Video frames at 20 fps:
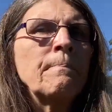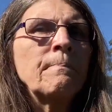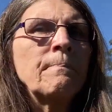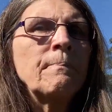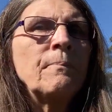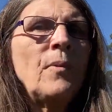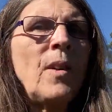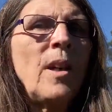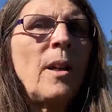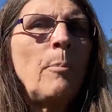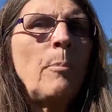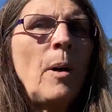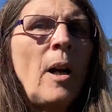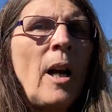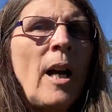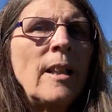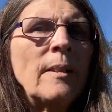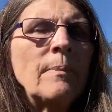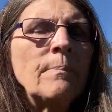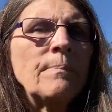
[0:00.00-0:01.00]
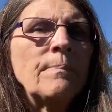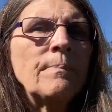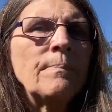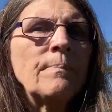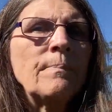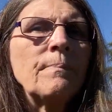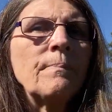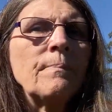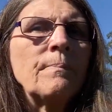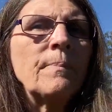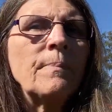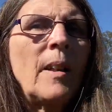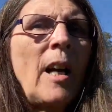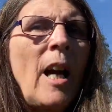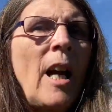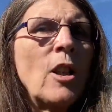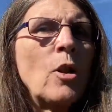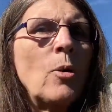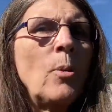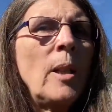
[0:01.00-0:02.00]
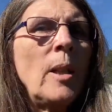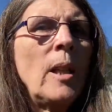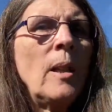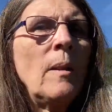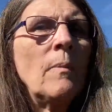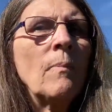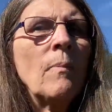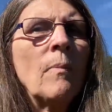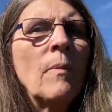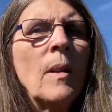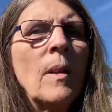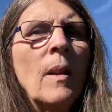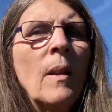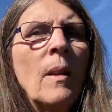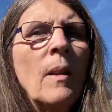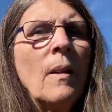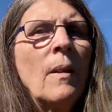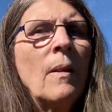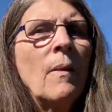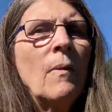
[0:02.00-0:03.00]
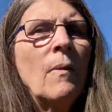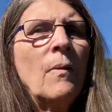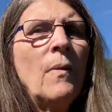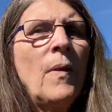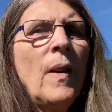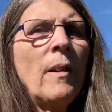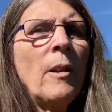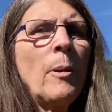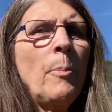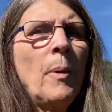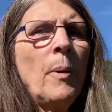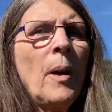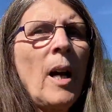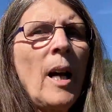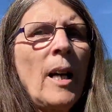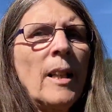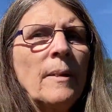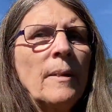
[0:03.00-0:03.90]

Very bright. Actually, very bright.